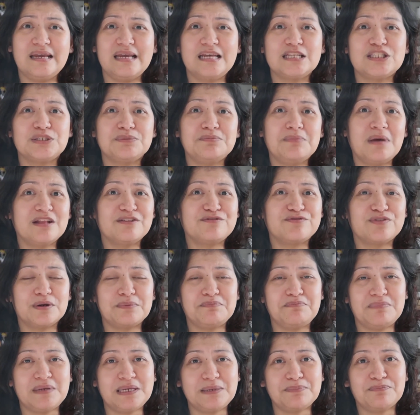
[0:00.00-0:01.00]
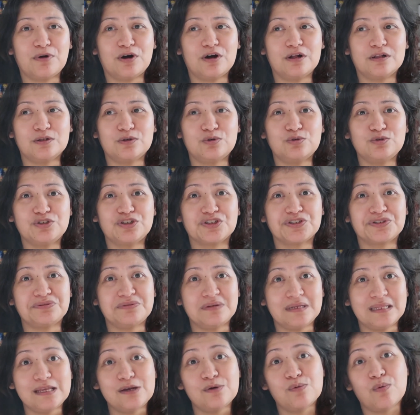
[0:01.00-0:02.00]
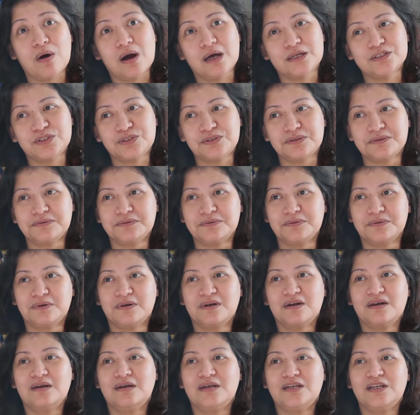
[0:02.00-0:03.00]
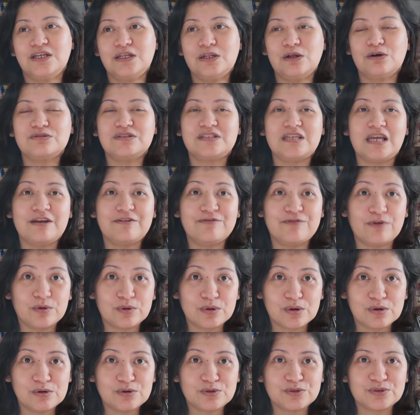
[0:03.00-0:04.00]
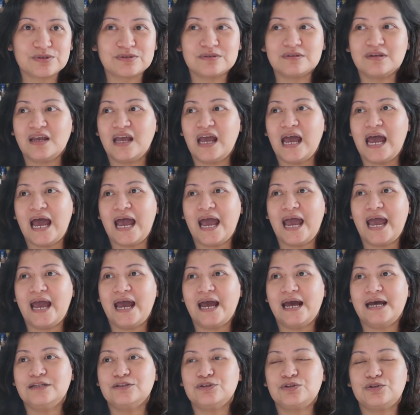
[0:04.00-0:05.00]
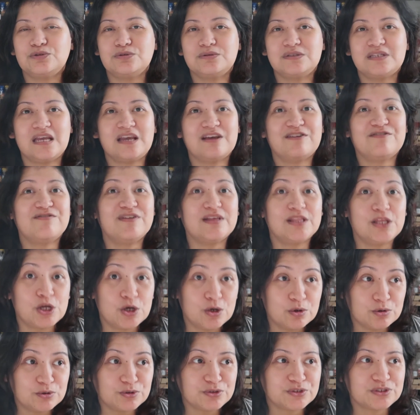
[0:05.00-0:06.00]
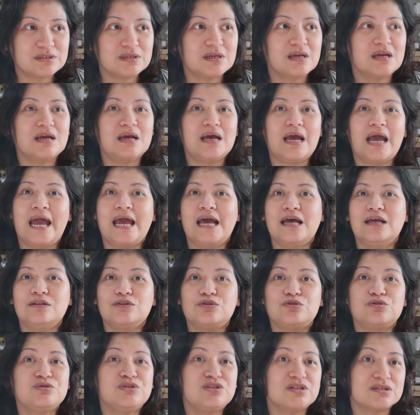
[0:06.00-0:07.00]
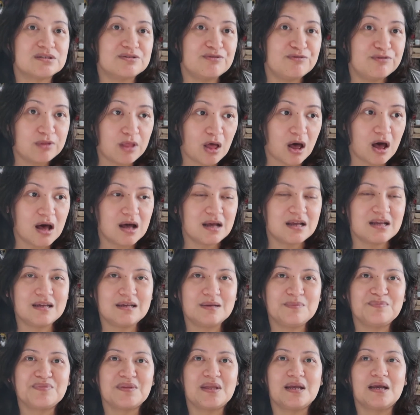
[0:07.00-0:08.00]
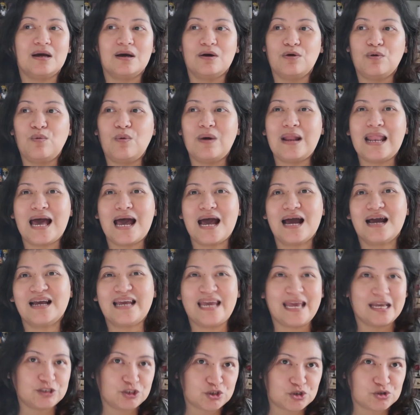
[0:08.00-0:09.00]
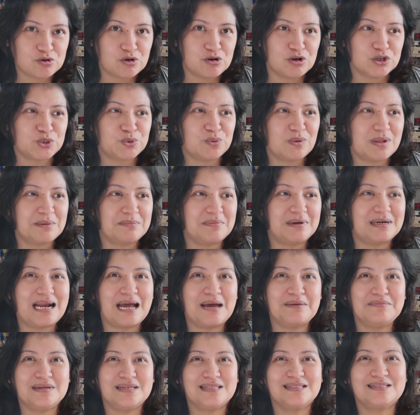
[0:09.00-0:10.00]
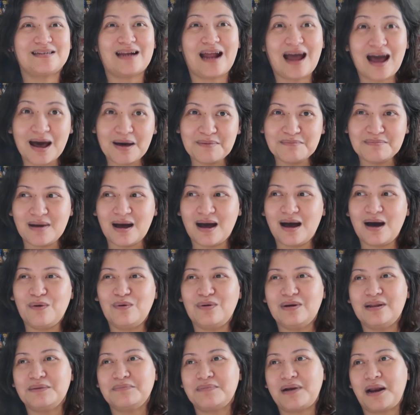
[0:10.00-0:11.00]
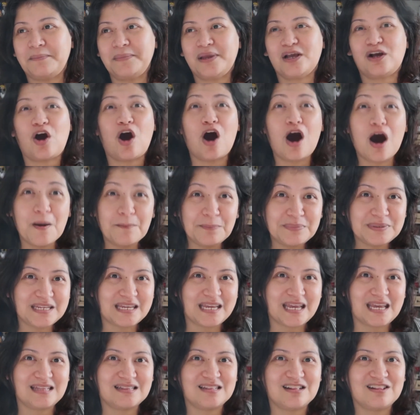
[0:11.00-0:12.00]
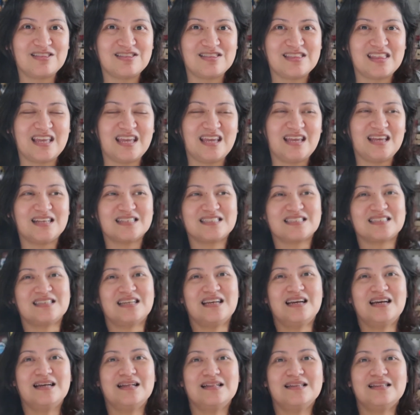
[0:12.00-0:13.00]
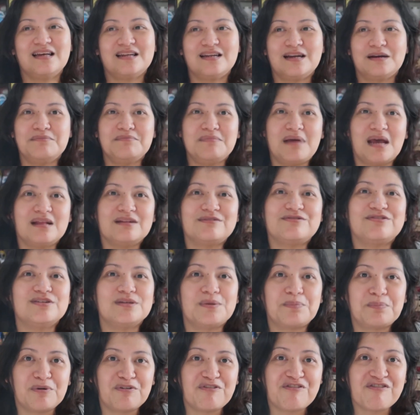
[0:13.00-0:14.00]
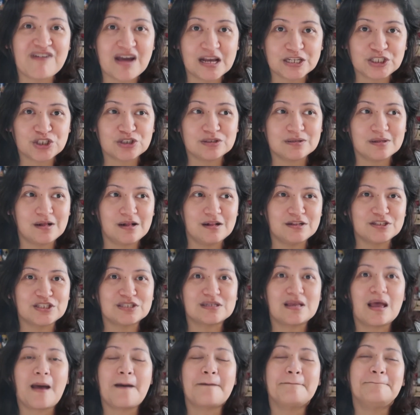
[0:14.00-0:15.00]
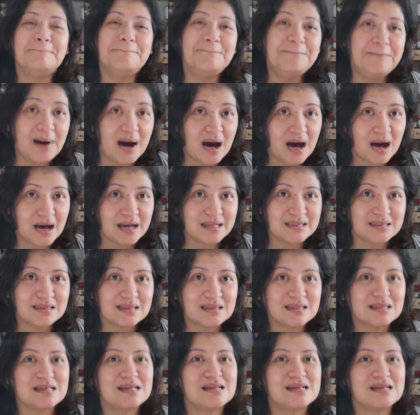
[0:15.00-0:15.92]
it's meant for people who just really want to, you know, take photos and to take videos and to just vlog. Walang etchos, walang maraming drama, walang maraming complicated things that are meant for the professionals. But